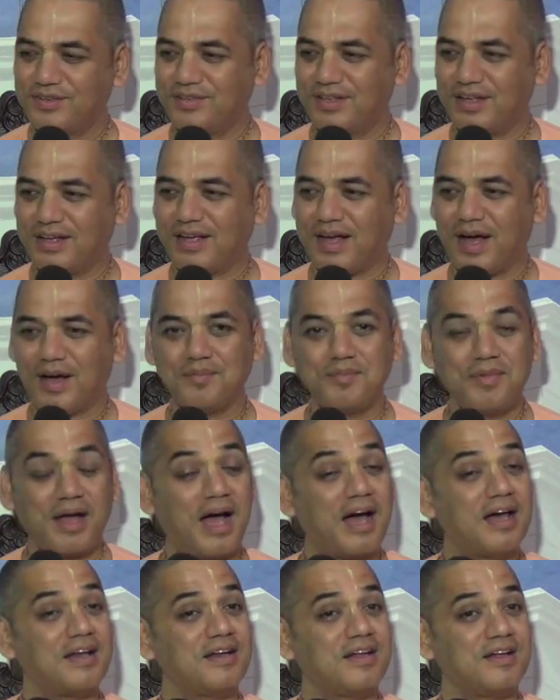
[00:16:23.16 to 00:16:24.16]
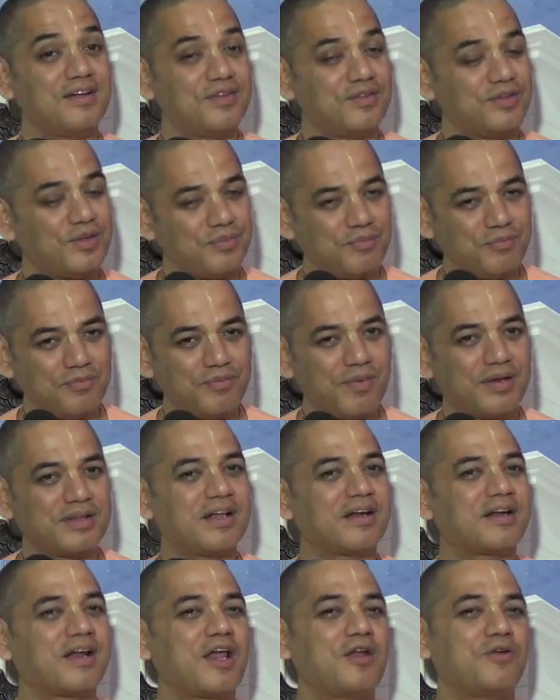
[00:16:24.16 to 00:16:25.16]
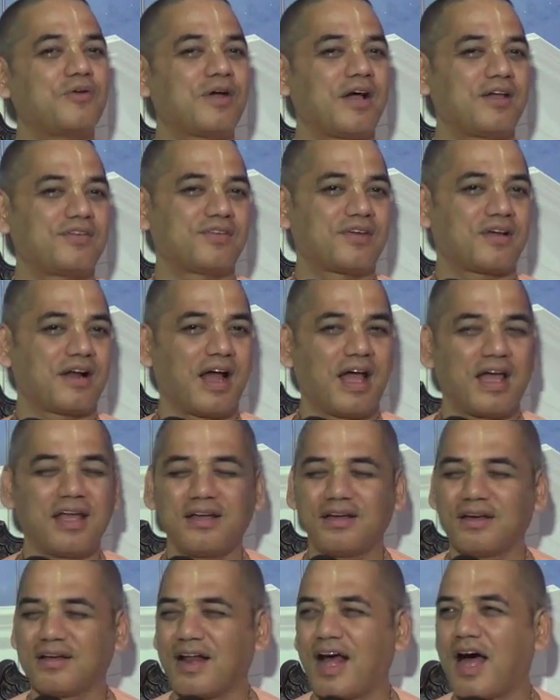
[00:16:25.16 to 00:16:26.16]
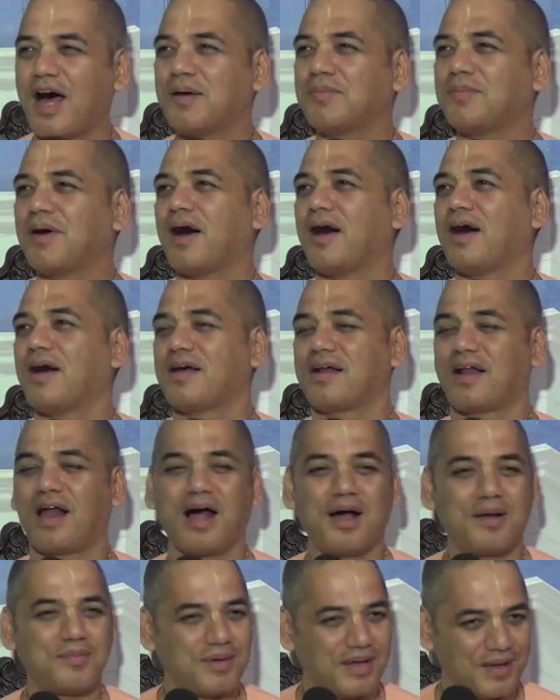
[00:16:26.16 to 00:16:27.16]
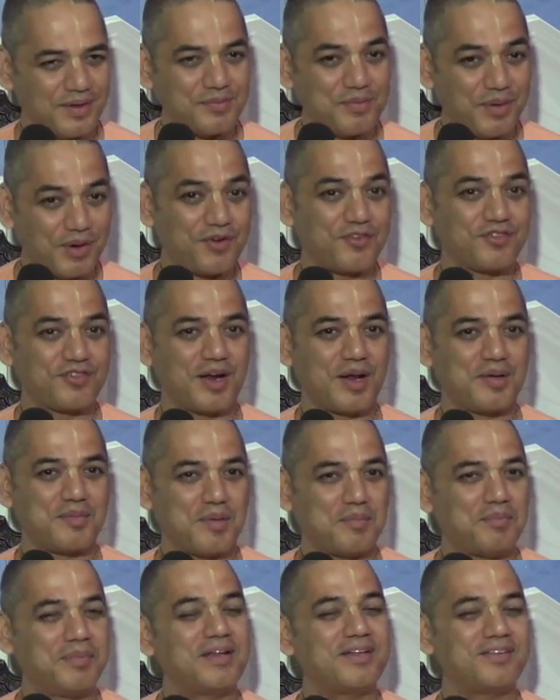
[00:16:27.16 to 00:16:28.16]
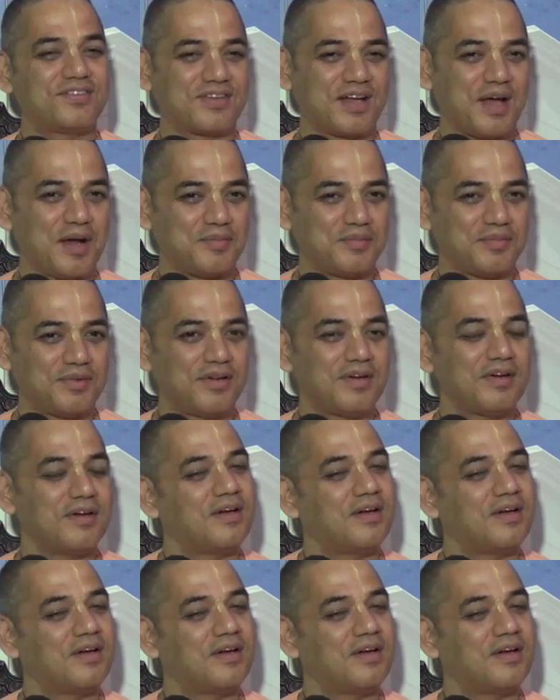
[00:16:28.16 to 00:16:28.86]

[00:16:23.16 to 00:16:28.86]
They come, and the mother Renuka is crying, Rama, Rama, Parashurama, please come.